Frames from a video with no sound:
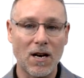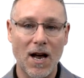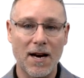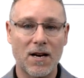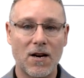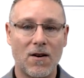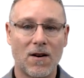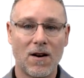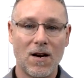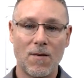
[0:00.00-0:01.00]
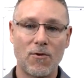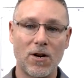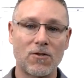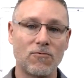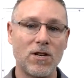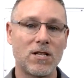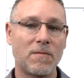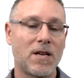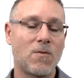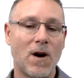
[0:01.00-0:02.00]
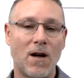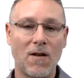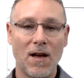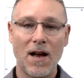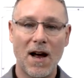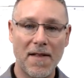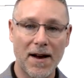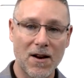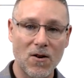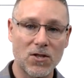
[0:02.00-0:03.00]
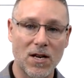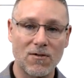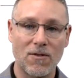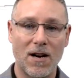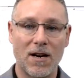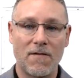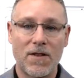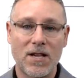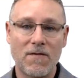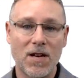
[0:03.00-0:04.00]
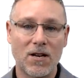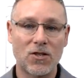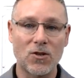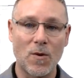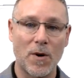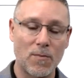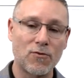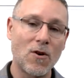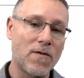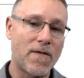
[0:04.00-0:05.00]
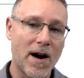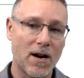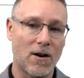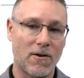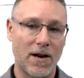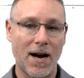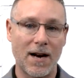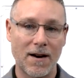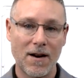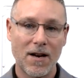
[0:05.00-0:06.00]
a line of code and predict reasonably well how that code's going to run, if it's even going to show up in a profiler or not.